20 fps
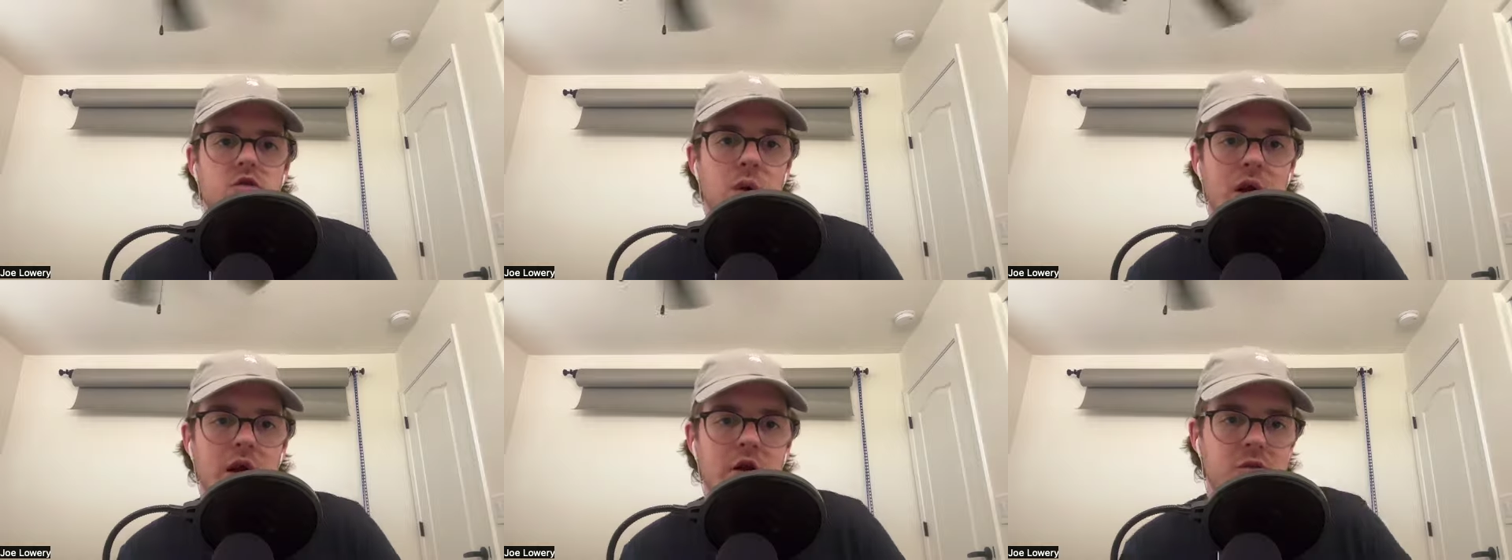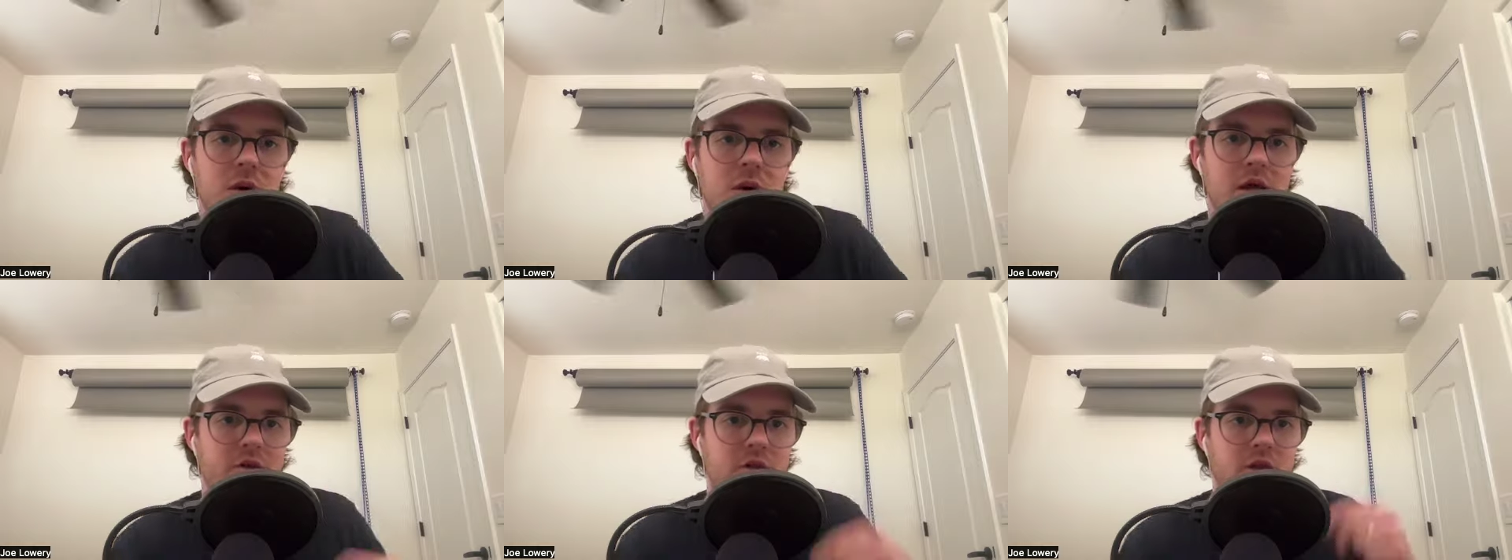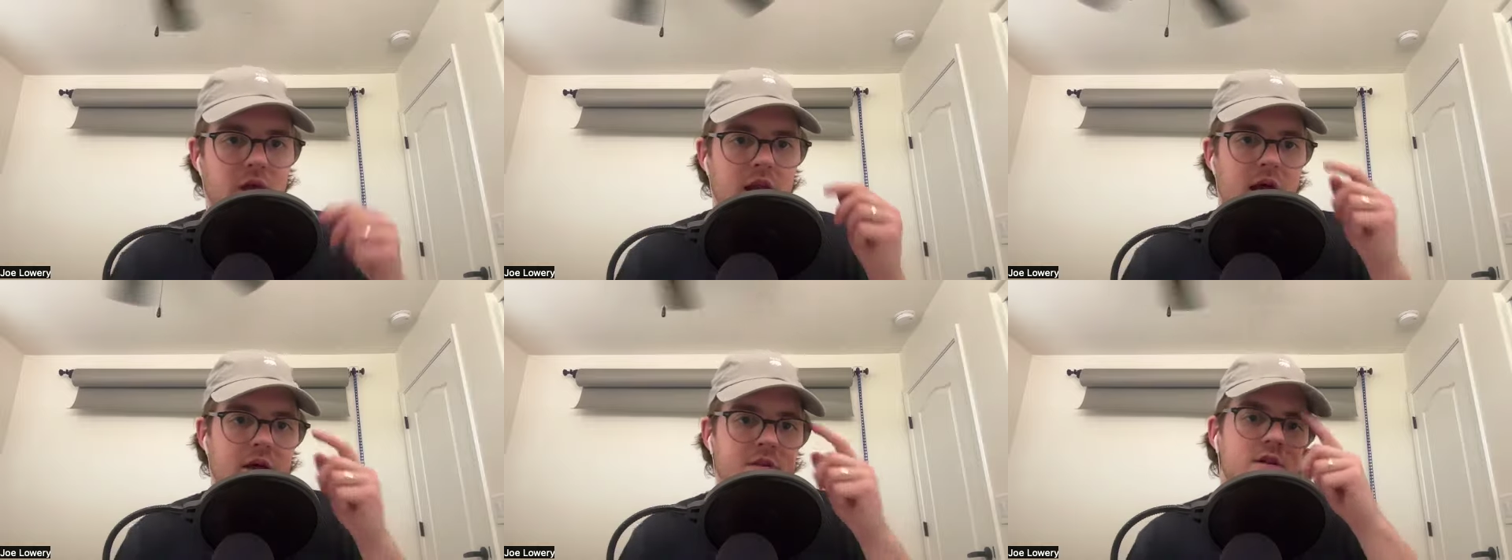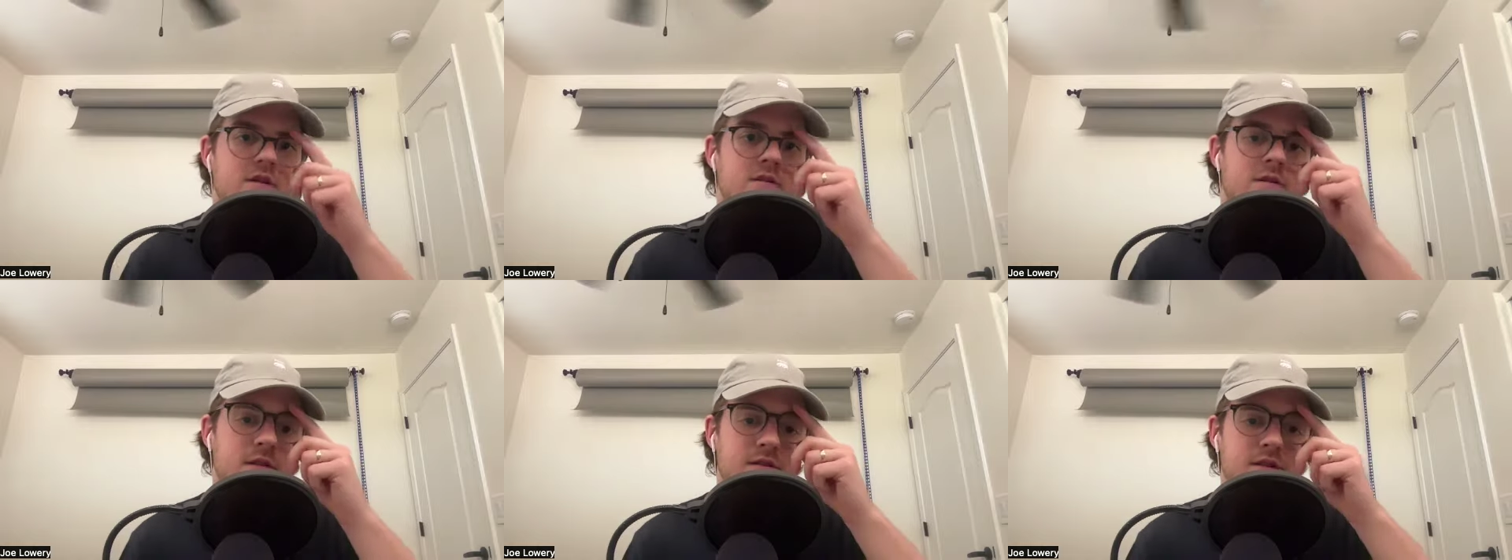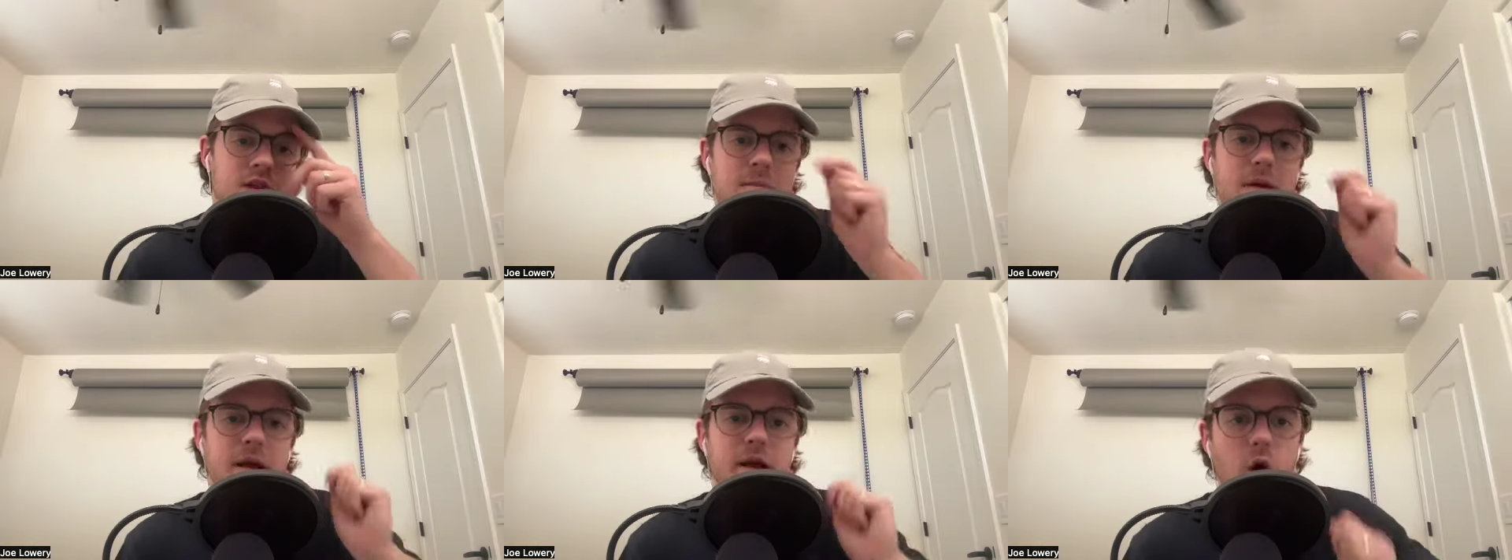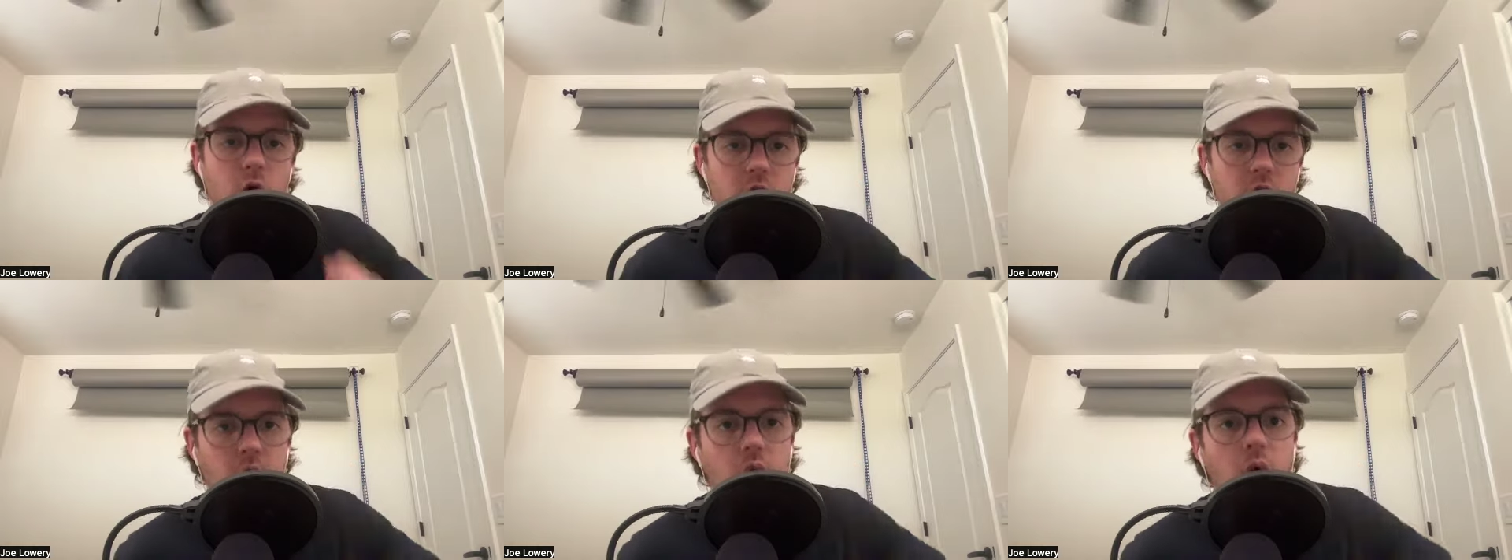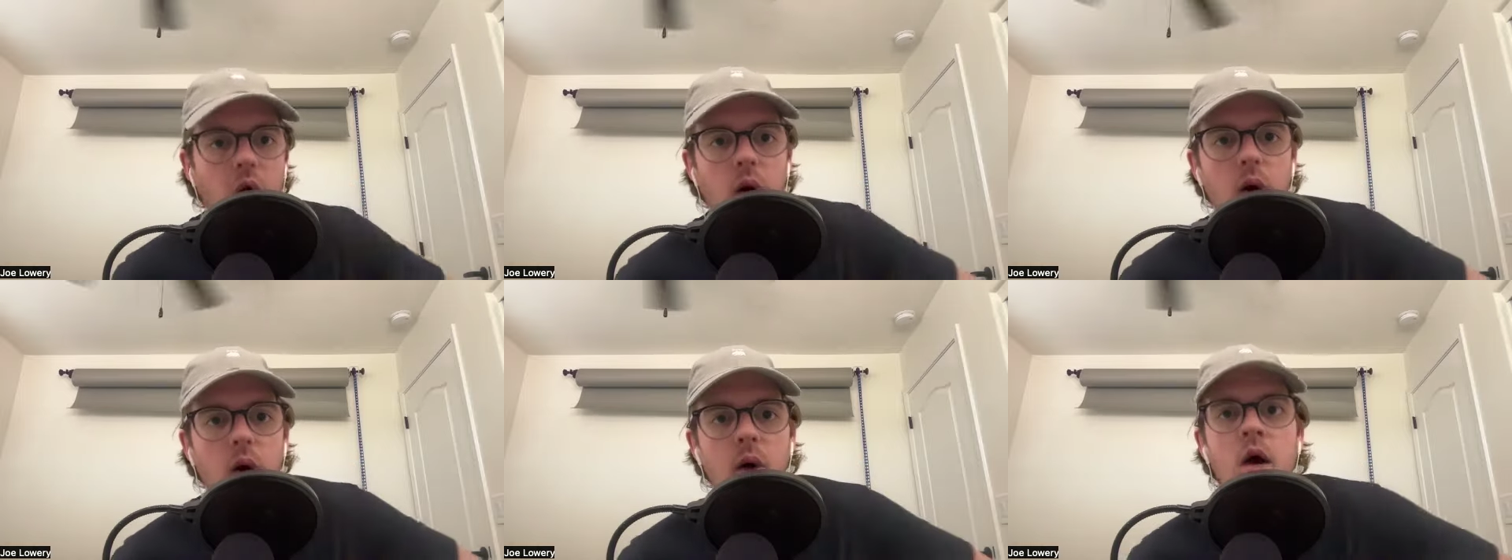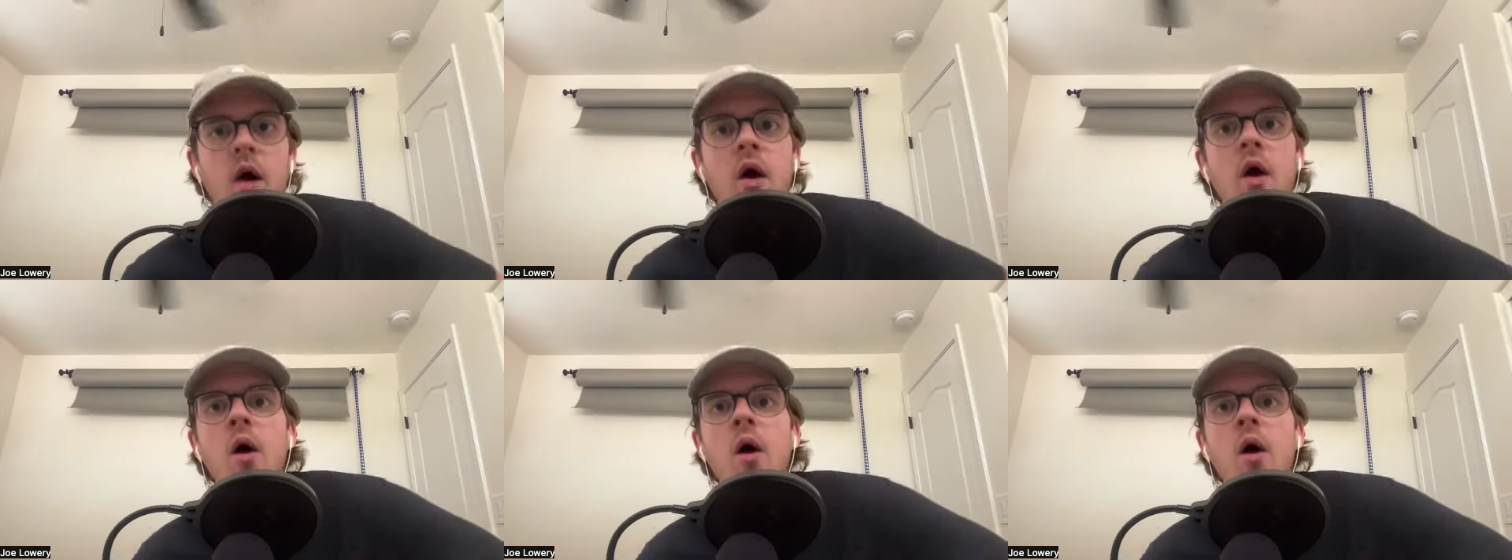tweaks rather than as a systemic overhaul.